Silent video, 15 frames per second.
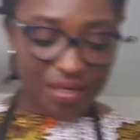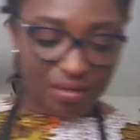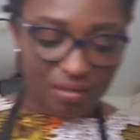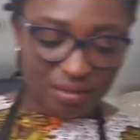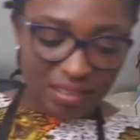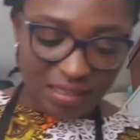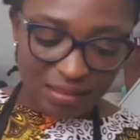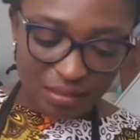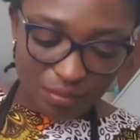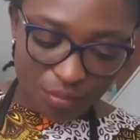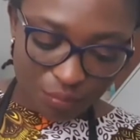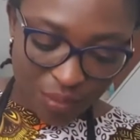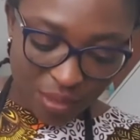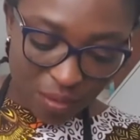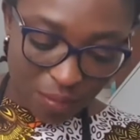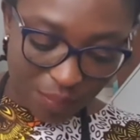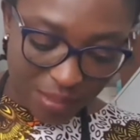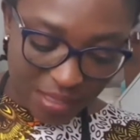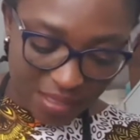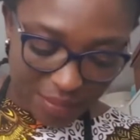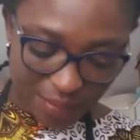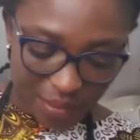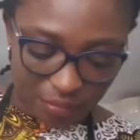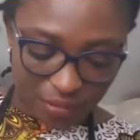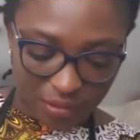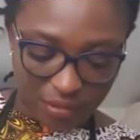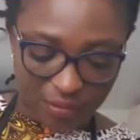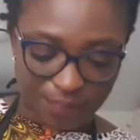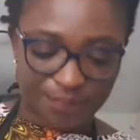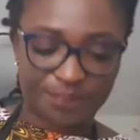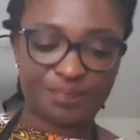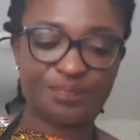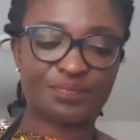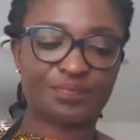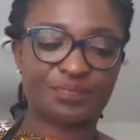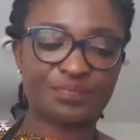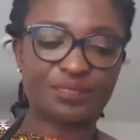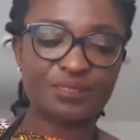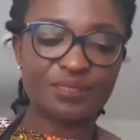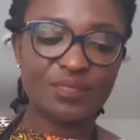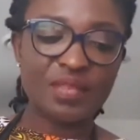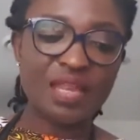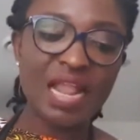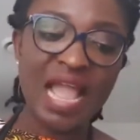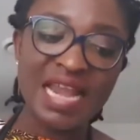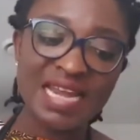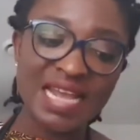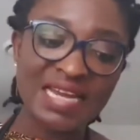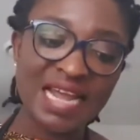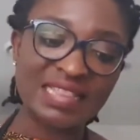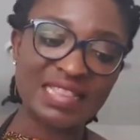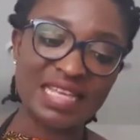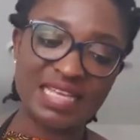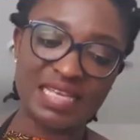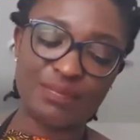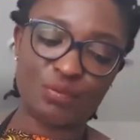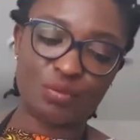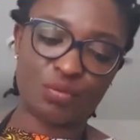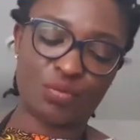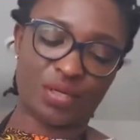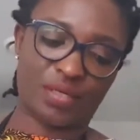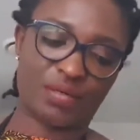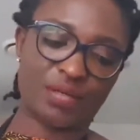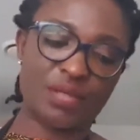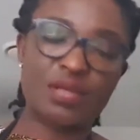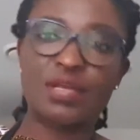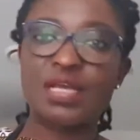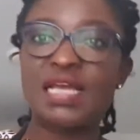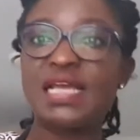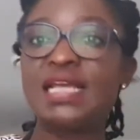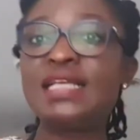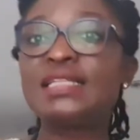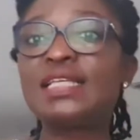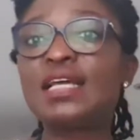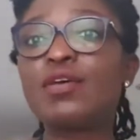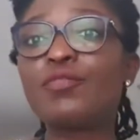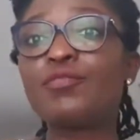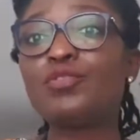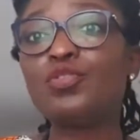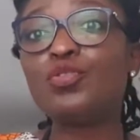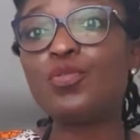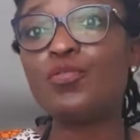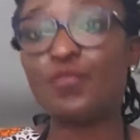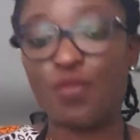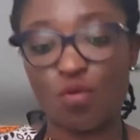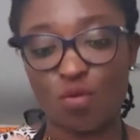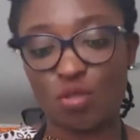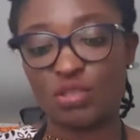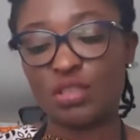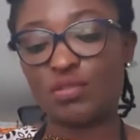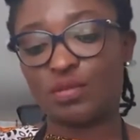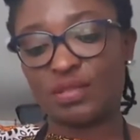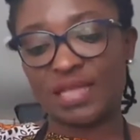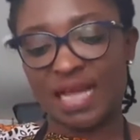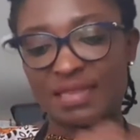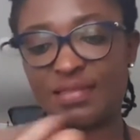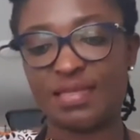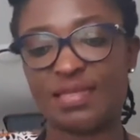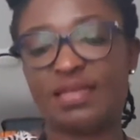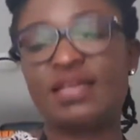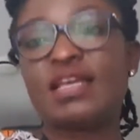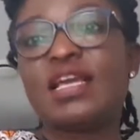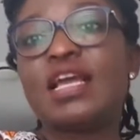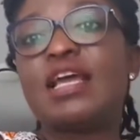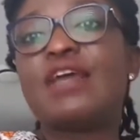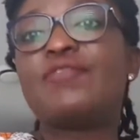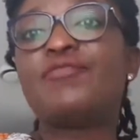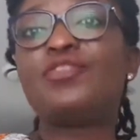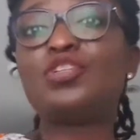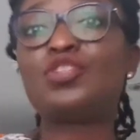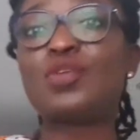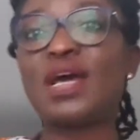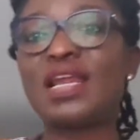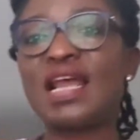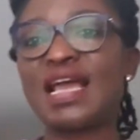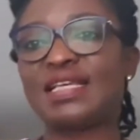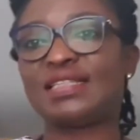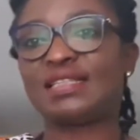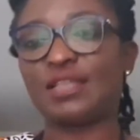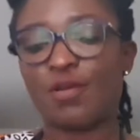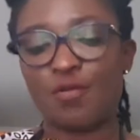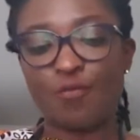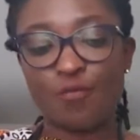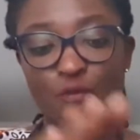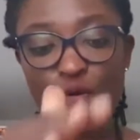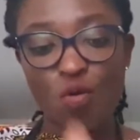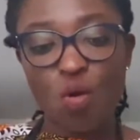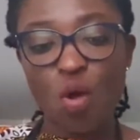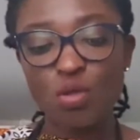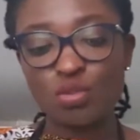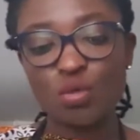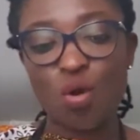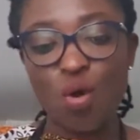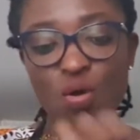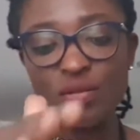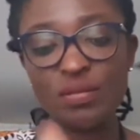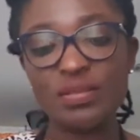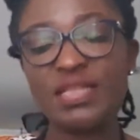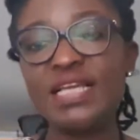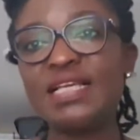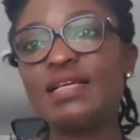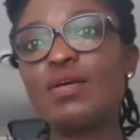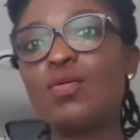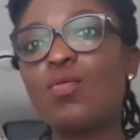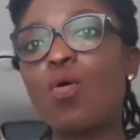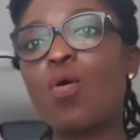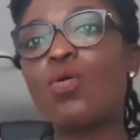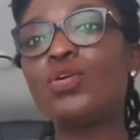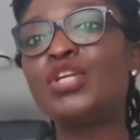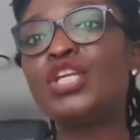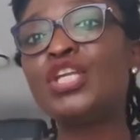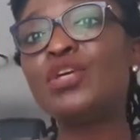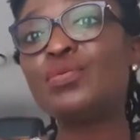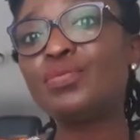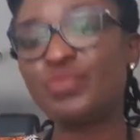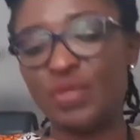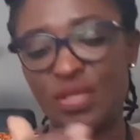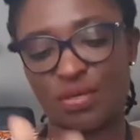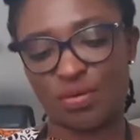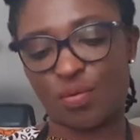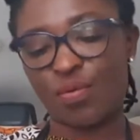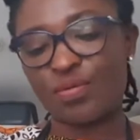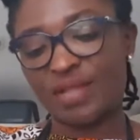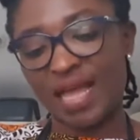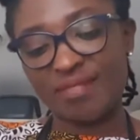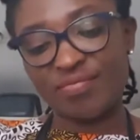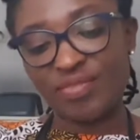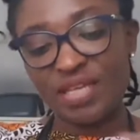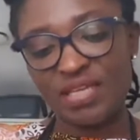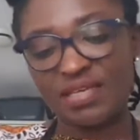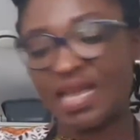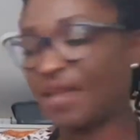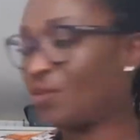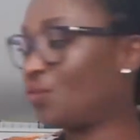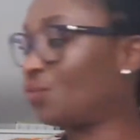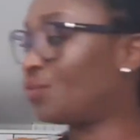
does that, we're complaining about it. And then that thing keeps growing. Instead of you focusing on that thing, visualize, focus on the new thing, on that thing that you